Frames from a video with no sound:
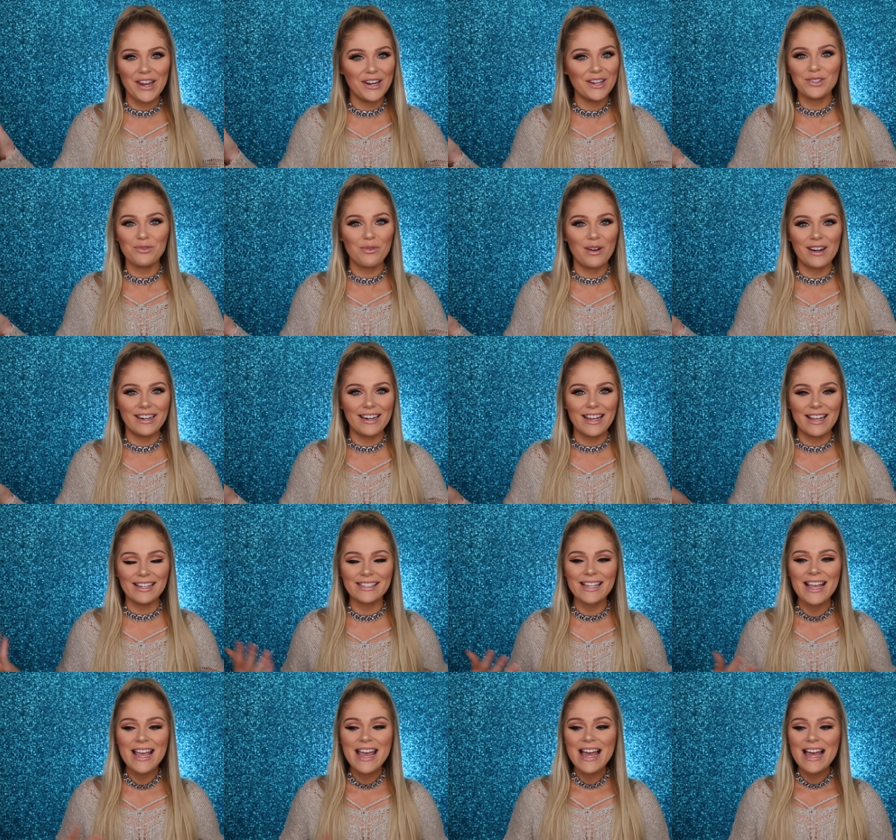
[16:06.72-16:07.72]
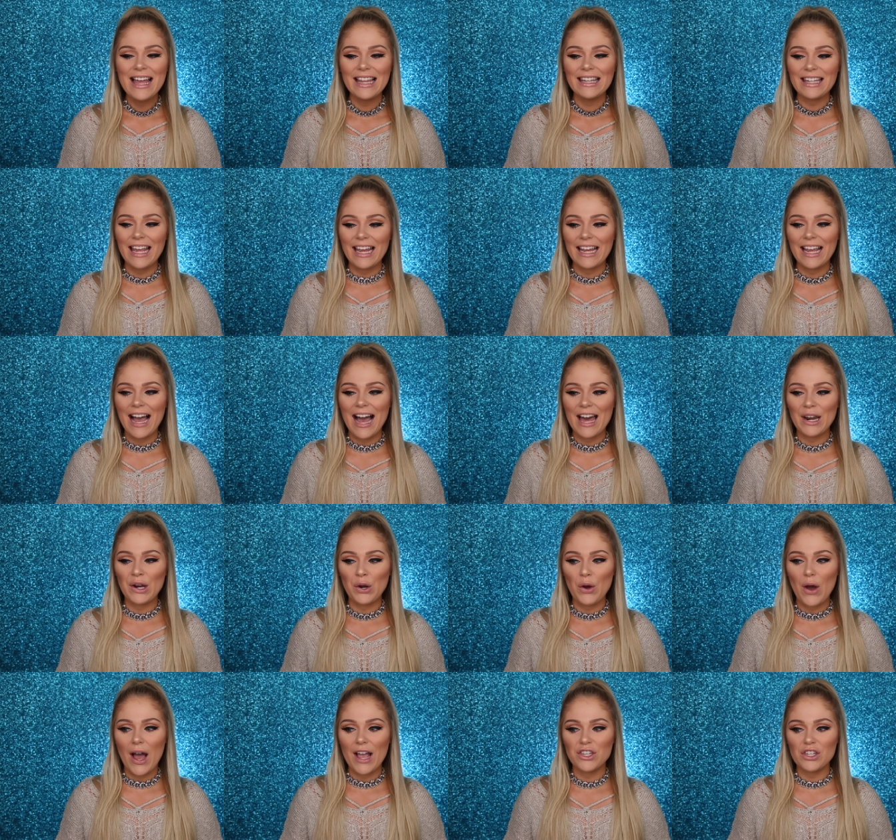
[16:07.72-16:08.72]
it is what it is. Like, I
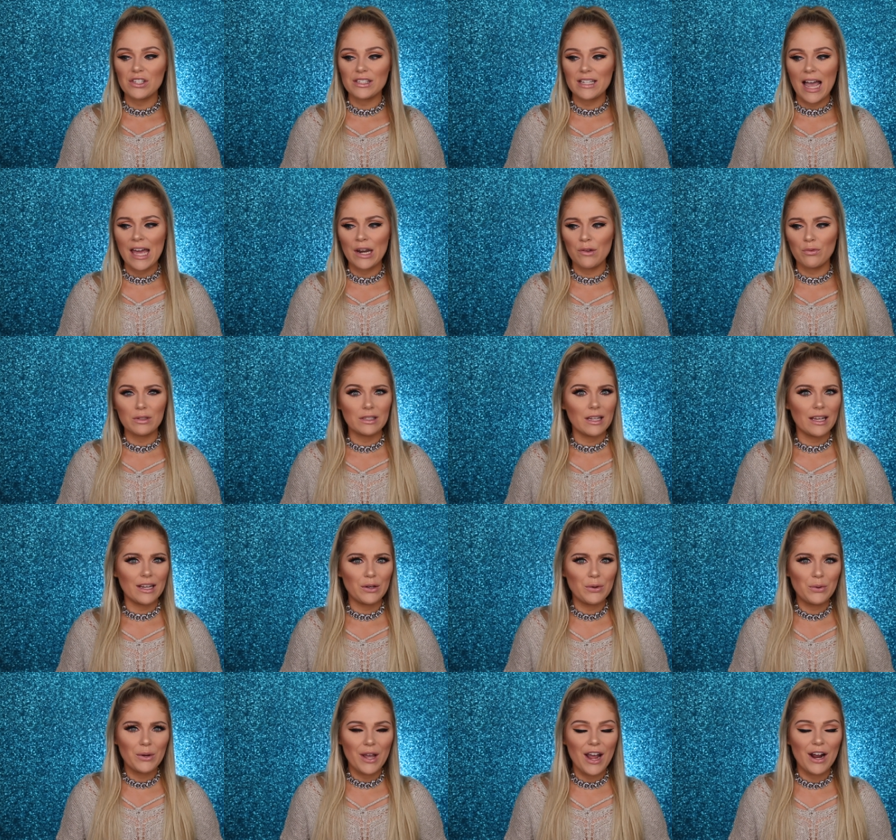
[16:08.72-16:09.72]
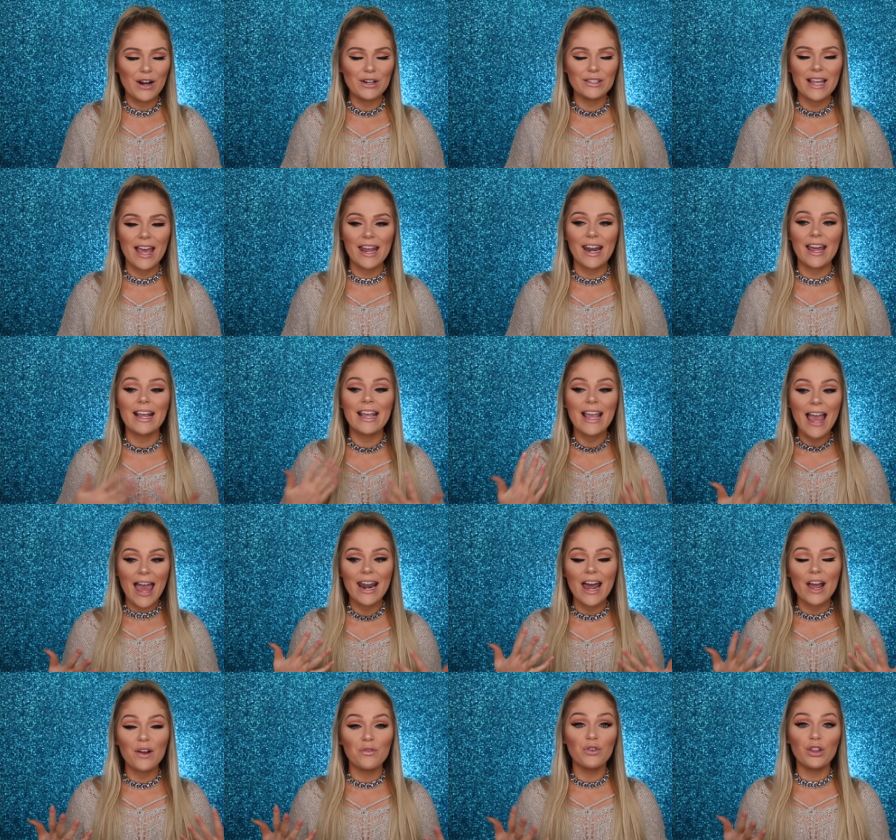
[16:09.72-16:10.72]
don't know, I just kind of was like, who cares? And
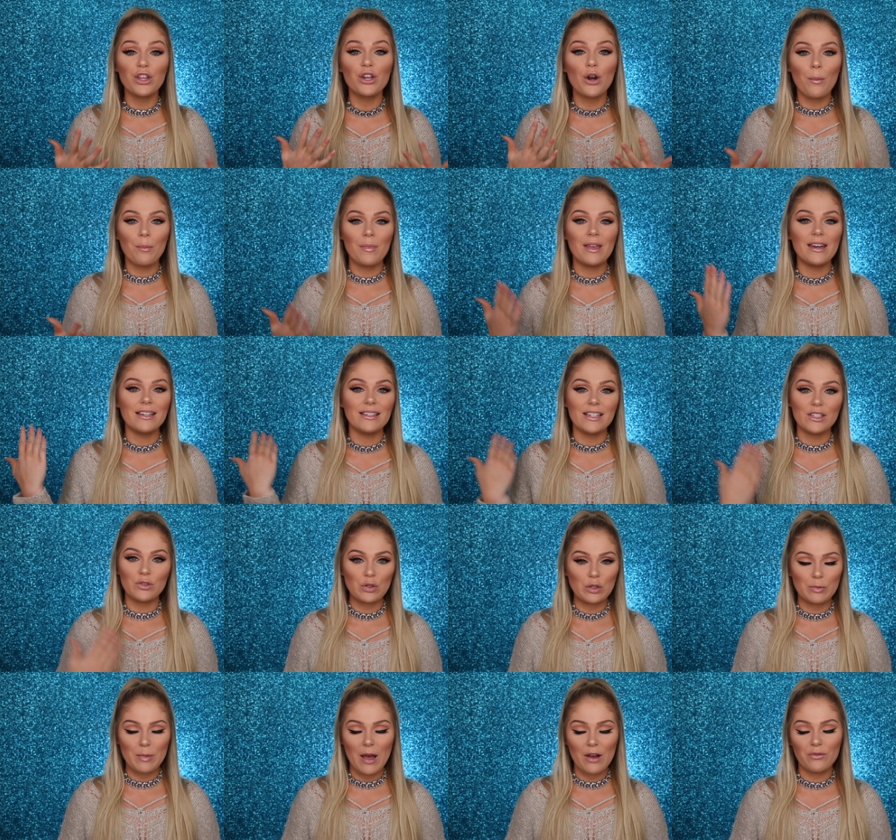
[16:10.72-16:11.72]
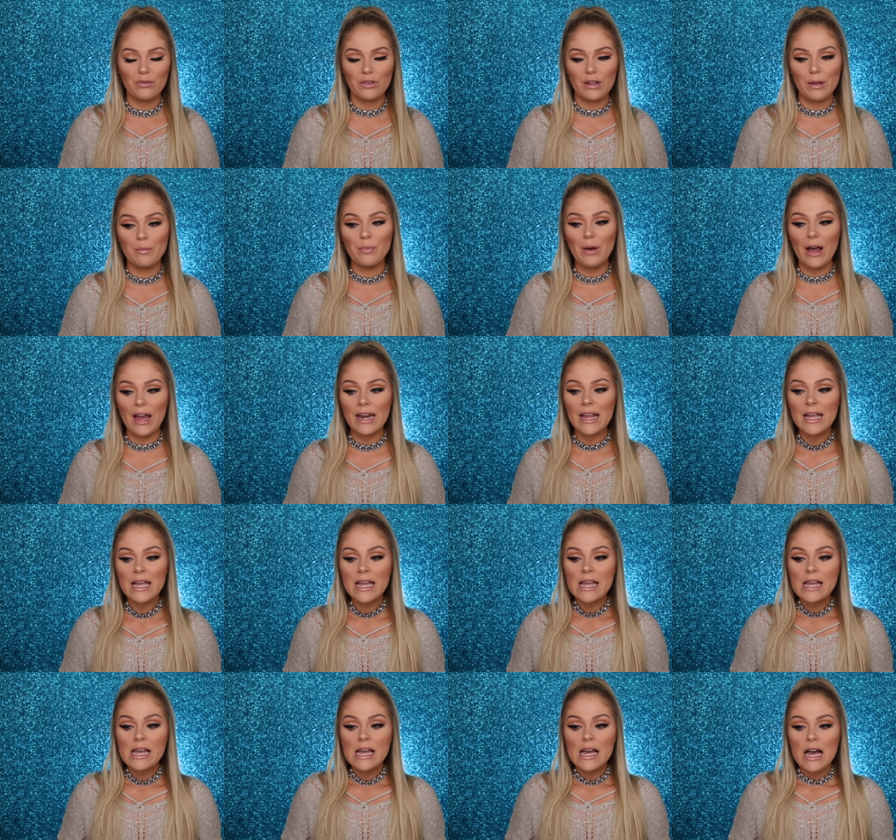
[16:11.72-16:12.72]
again, I really don't mean it disrespectfully, but
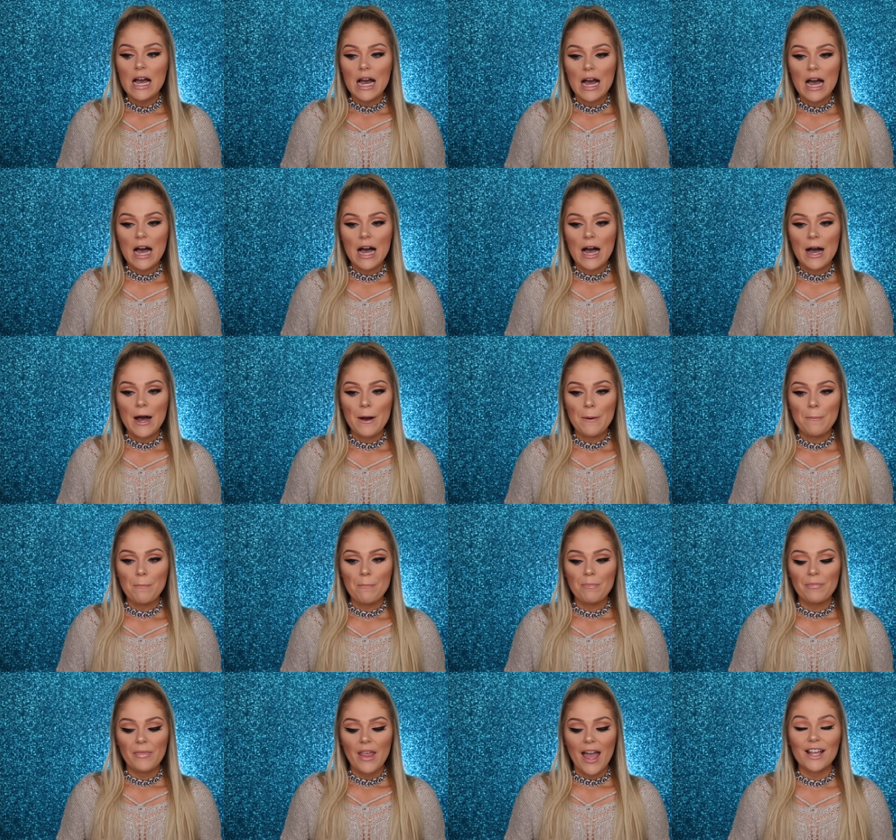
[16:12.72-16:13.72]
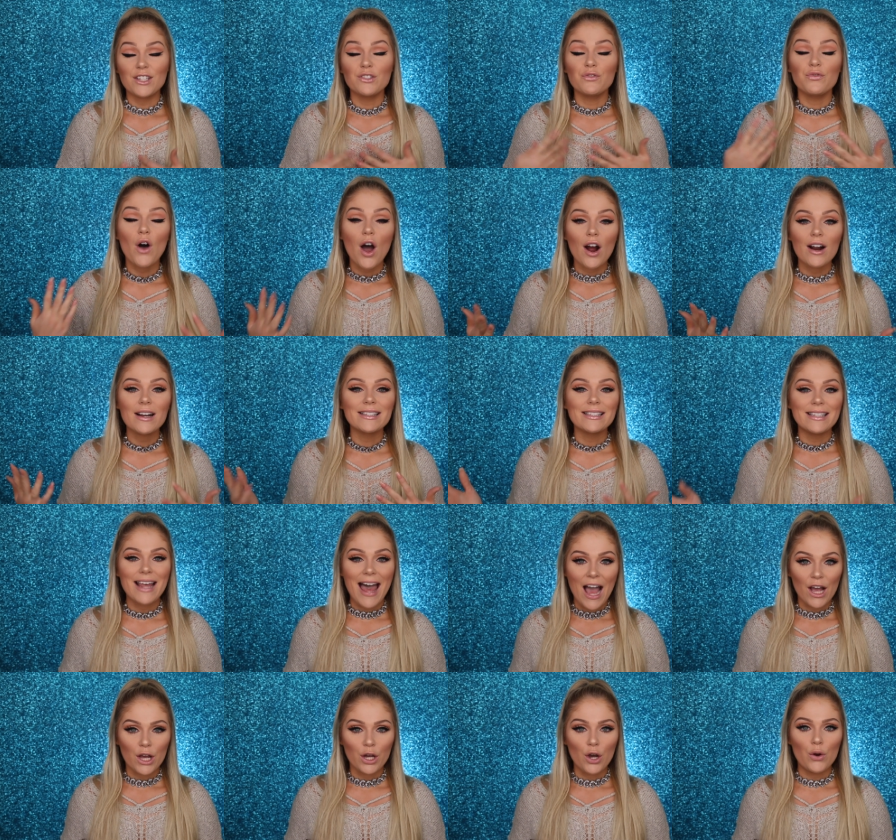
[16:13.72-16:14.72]
um, as far as
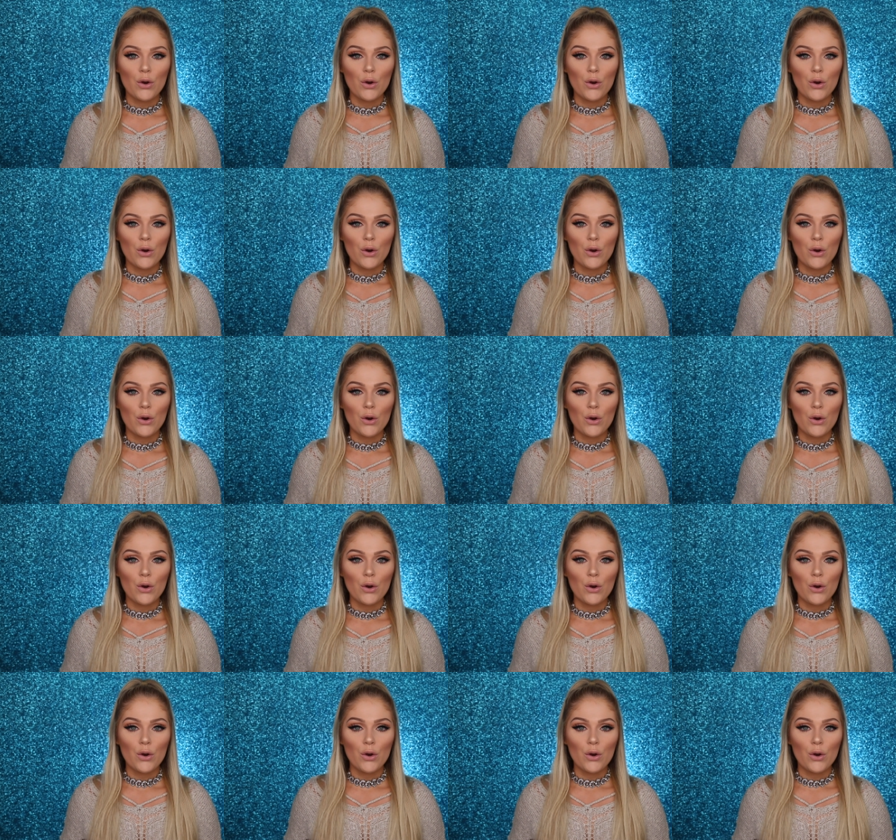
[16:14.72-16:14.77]
that